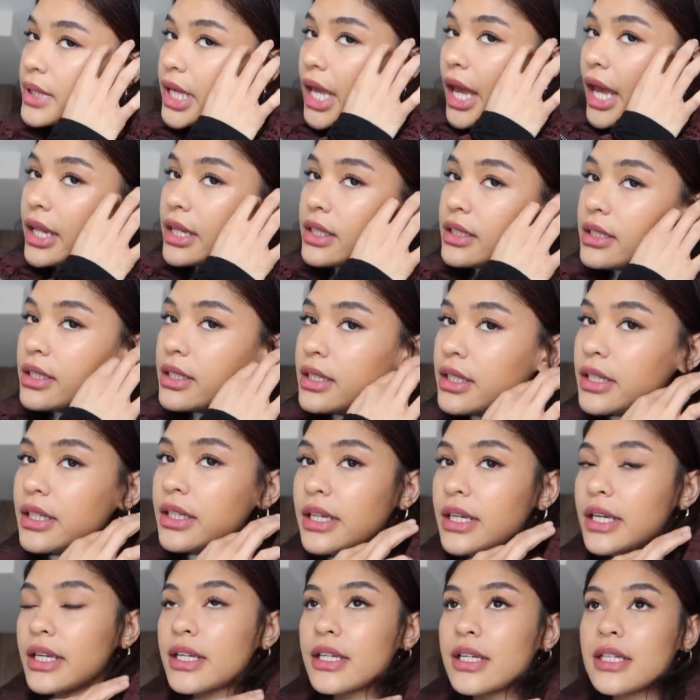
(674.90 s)
weekend
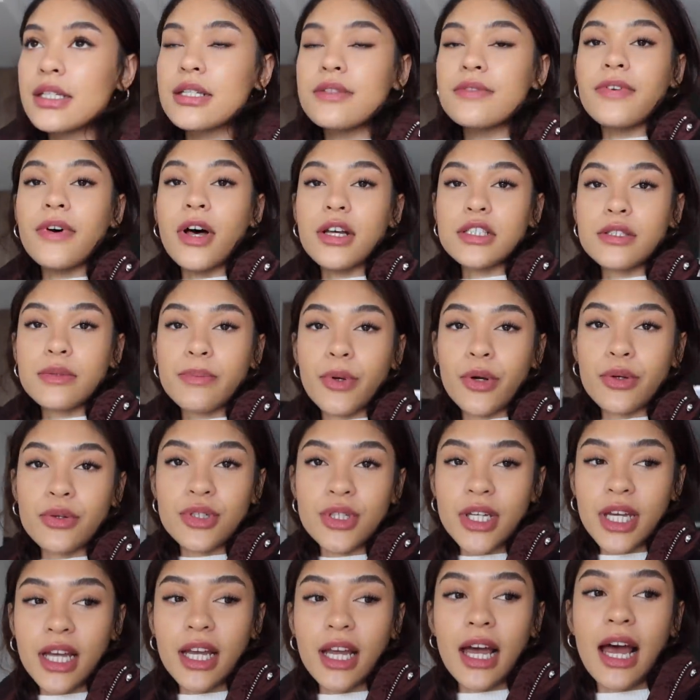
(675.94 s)
is fast
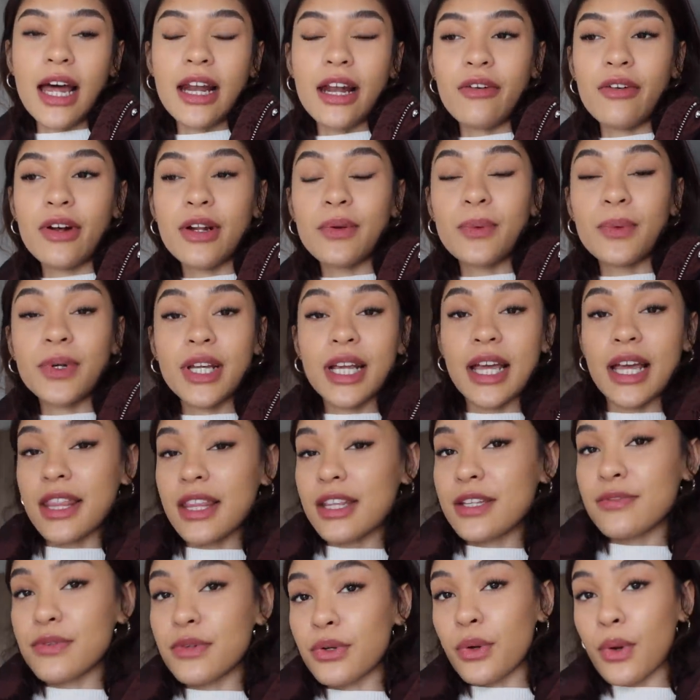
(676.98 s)
approaching and I really want to get
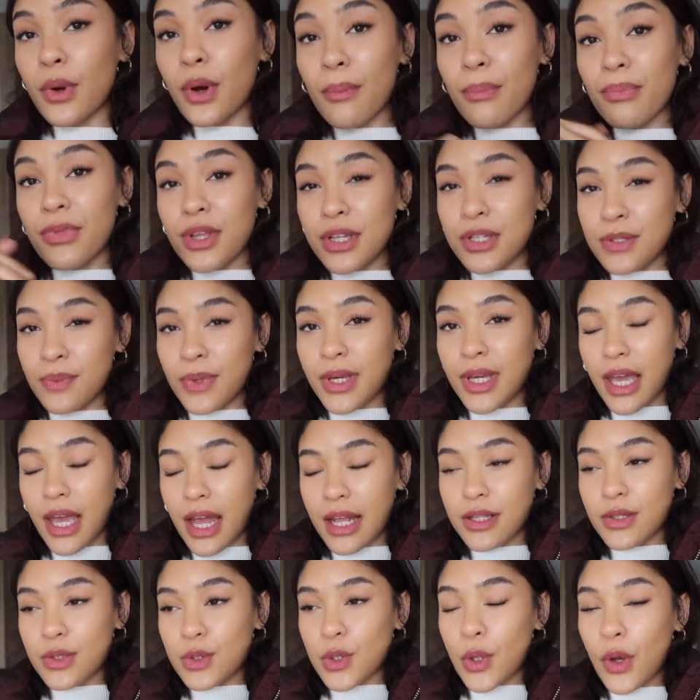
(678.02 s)
this video up this
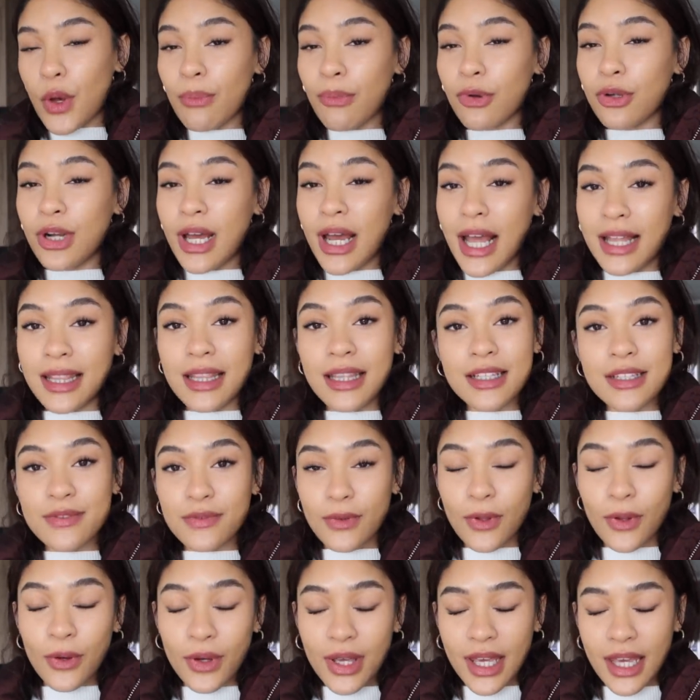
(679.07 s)
weekend, so I'm gonna end this
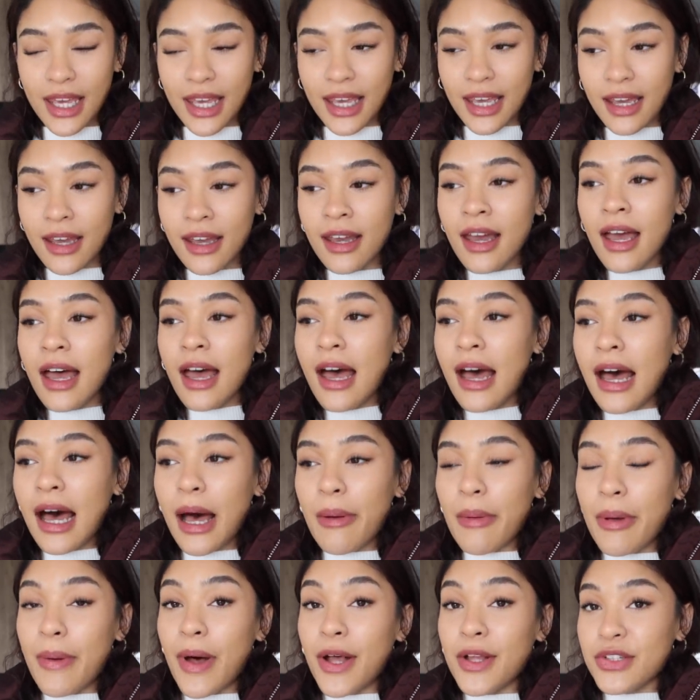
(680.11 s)
vlog here.
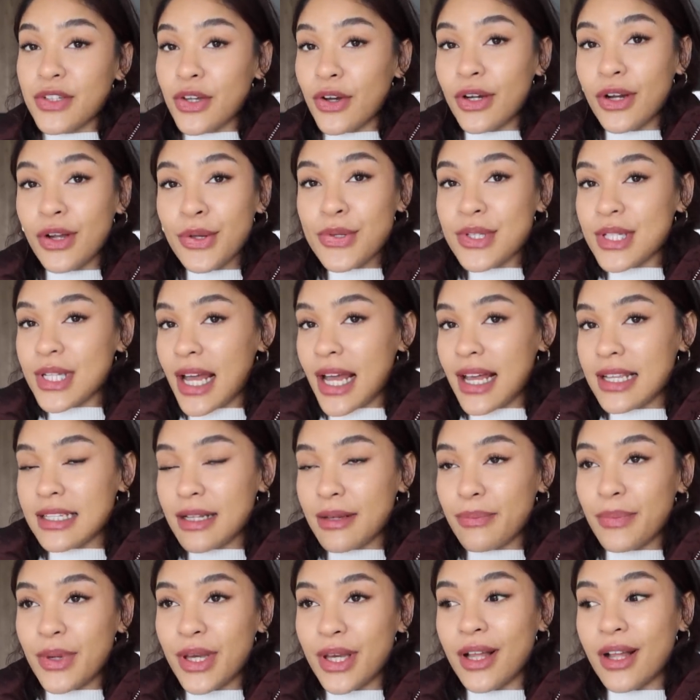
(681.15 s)
I'm about to go downstairs
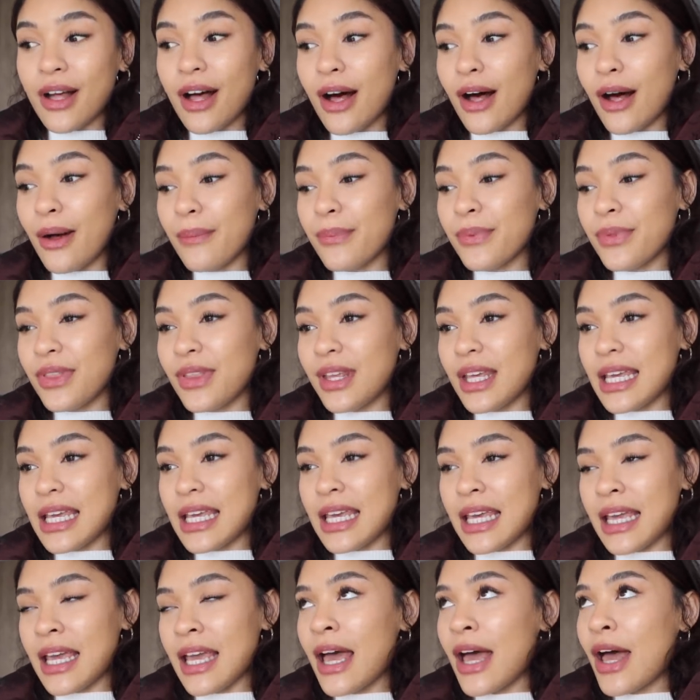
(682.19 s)
and pick up
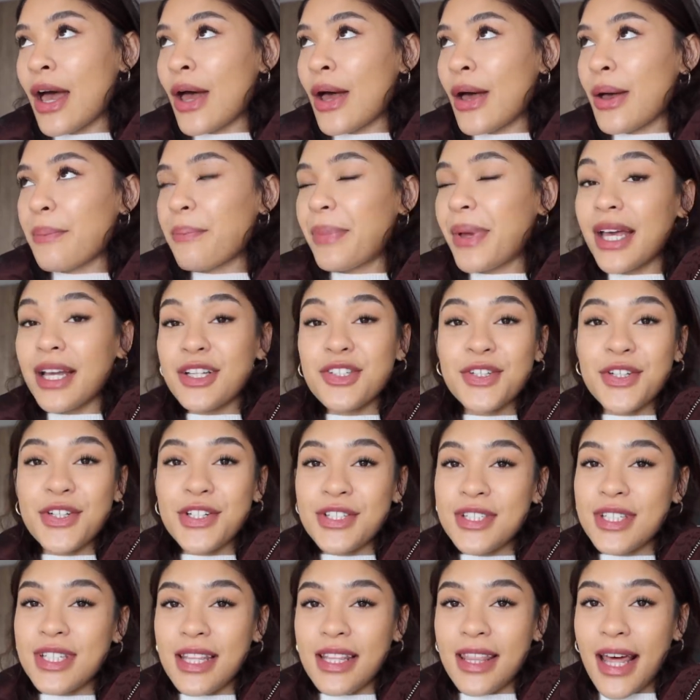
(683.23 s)
the
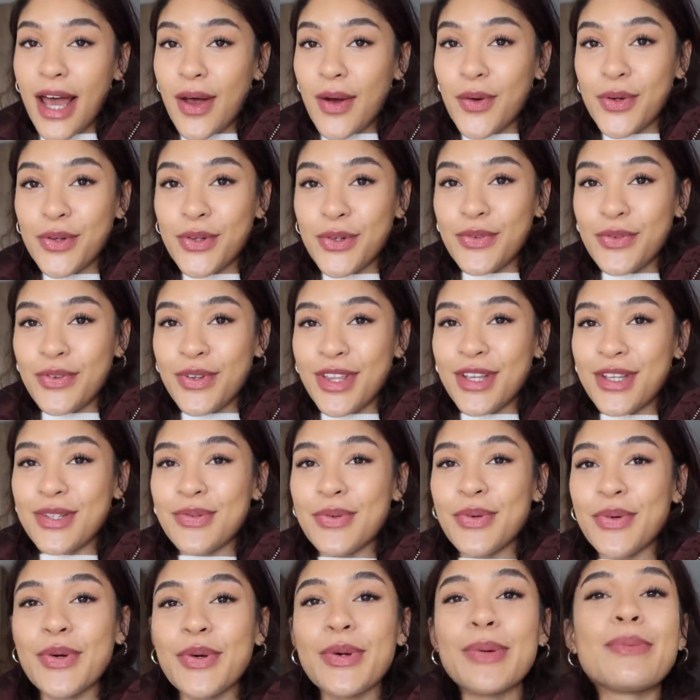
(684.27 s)
pictures that I ordered for this
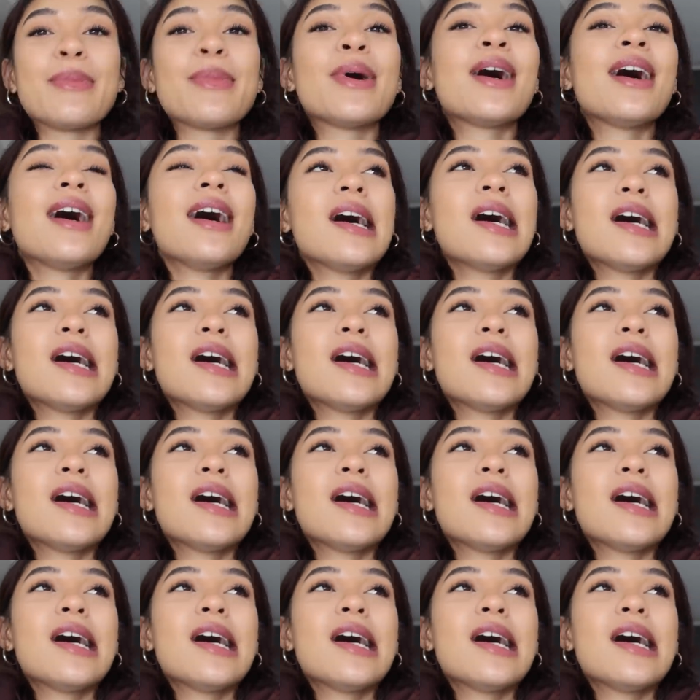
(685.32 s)
room.